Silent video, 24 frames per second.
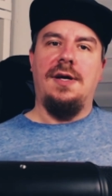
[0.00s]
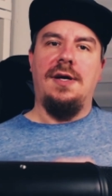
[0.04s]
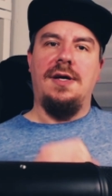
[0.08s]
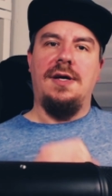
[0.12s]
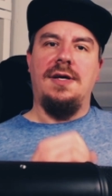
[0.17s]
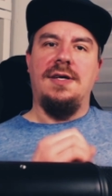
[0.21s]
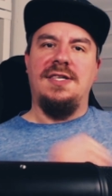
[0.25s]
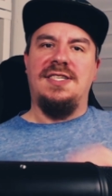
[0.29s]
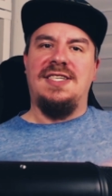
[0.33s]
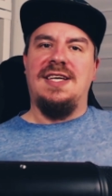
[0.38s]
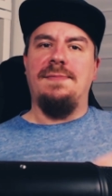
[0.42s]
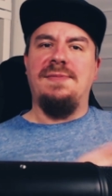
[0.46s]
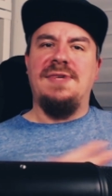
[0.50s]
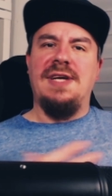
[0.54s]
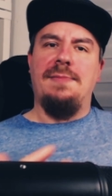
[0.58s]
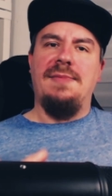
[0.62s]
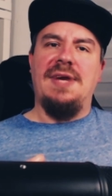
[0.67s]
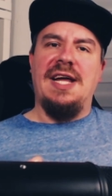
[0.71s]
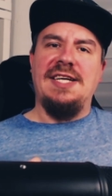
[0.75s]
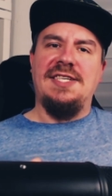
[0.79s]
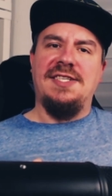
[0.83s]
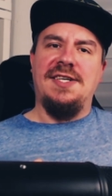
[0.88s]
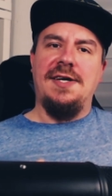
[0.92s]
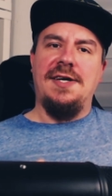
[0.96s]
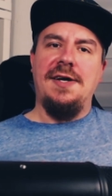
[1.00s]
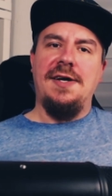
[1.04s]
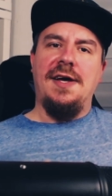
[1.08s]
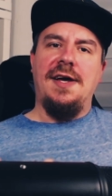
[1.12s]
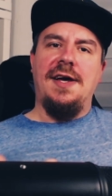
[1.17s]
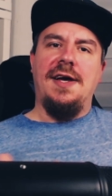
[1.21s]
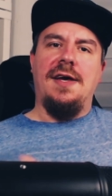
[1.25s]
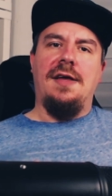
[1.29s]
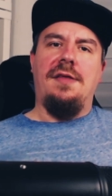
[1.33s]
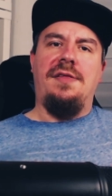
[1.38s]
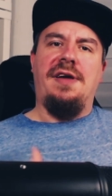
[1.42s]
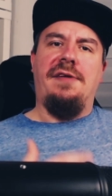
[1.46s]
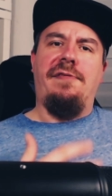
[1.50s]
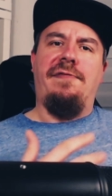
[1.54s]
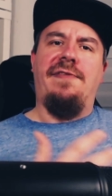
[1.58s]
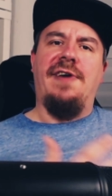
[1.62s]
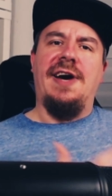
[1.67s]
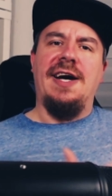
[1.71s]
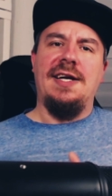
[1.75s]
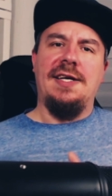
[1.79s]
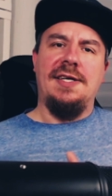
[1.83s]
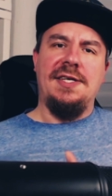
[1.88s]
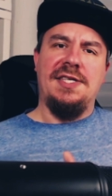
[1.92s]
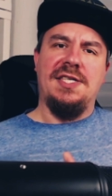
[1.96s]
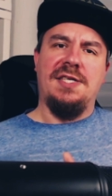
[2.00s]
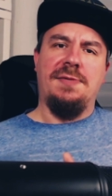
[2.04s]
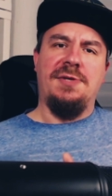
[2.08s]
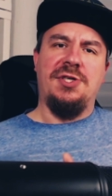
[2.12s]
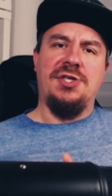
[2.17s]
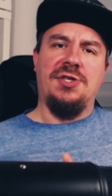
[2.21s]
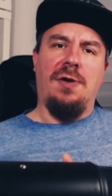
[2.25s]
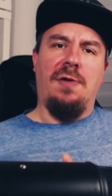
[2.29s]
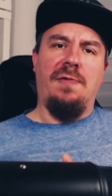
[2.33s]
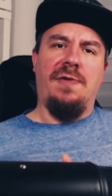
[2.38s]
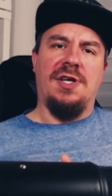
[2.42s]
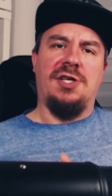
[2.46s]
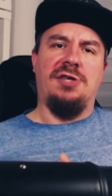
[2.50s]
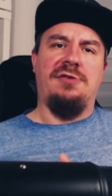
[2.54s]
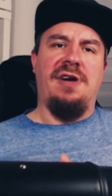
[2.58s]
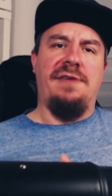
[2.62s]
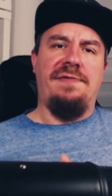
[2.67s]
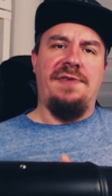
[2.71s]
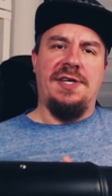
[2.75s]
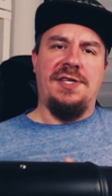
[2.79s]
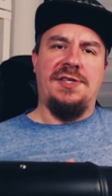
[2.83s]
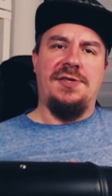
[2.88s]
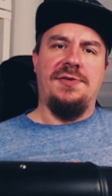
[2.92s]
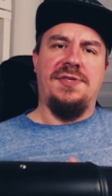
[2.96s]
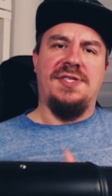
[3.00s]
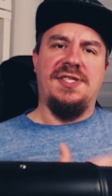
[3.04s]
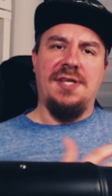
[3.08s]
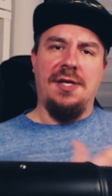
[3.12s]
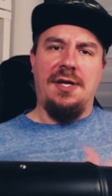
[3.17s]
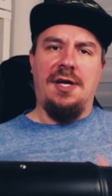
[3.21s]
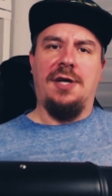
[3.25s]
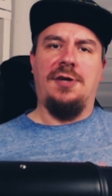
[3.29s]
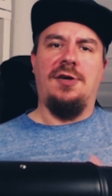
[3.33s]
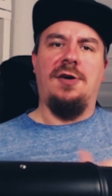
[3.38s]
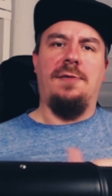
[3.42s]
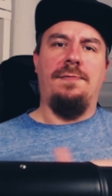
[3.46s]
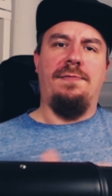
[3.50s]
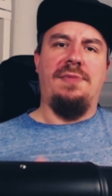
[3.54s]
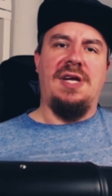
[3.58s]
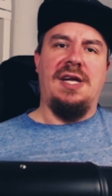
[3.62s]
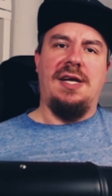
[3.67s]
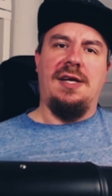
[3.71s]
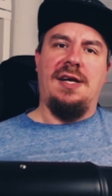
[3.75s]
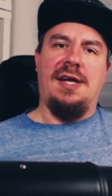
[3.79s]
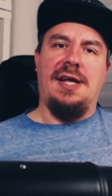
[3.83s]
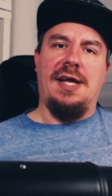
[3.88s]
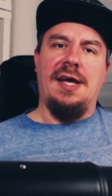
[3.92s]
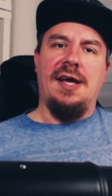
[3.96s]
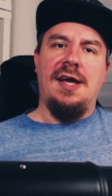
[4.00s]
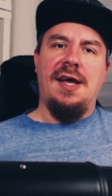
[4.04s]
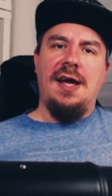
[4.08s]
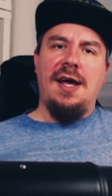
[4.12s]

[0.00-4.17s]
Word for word: Sometime later, they finally switched over traffic to Scylla completely,